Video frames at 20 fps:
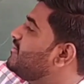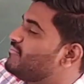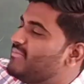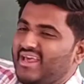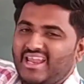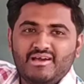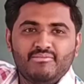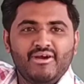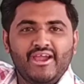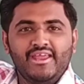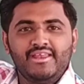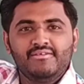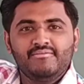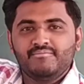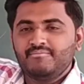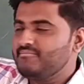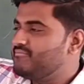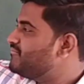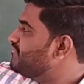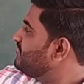melamine,
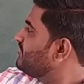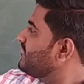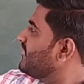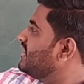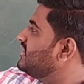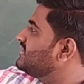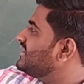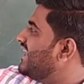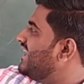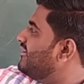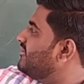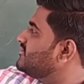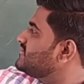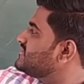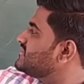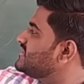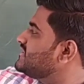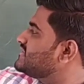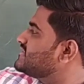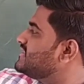nylon
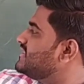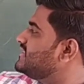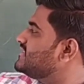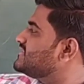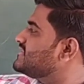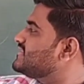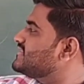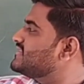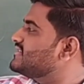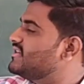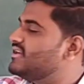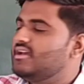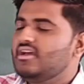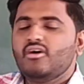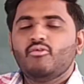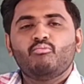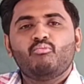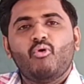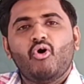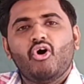66,
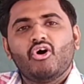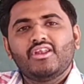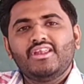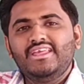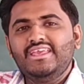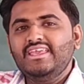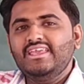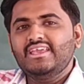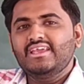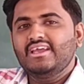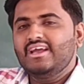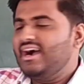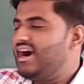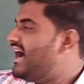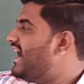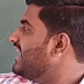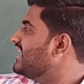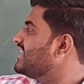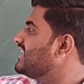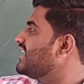
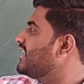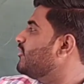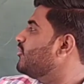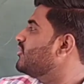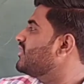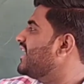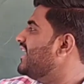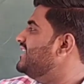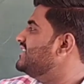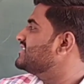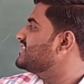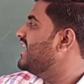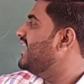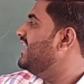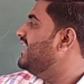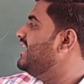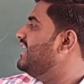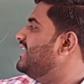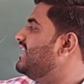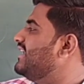
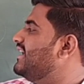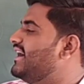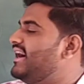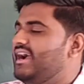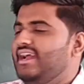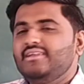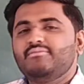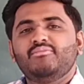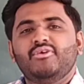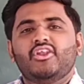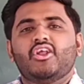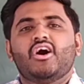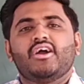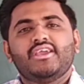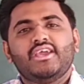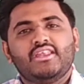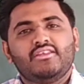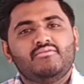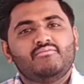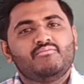polyacrylonitrile, and
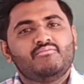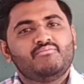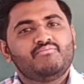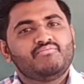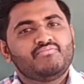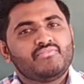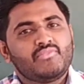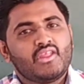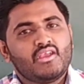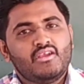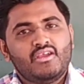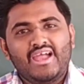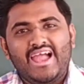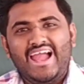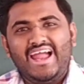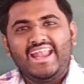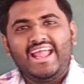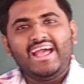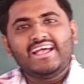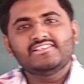vinyl.
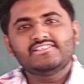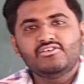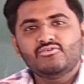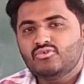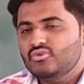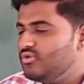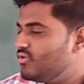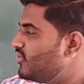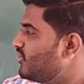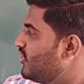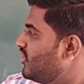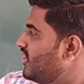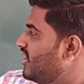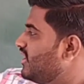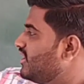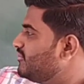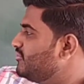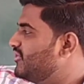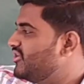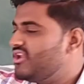And as you know,
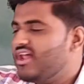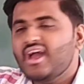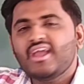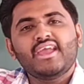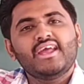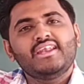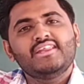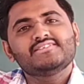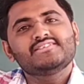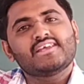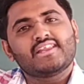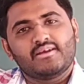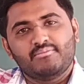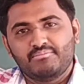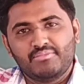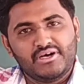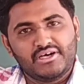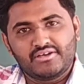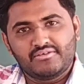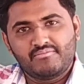vinyl is a
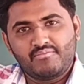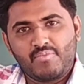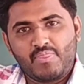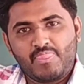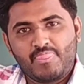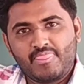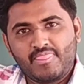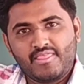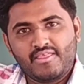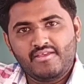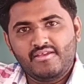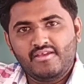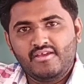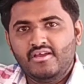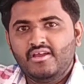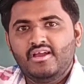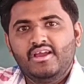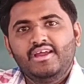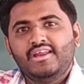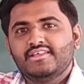rubber.
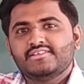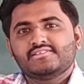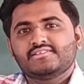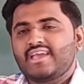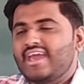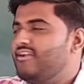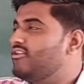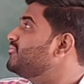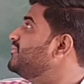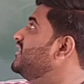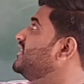It cannot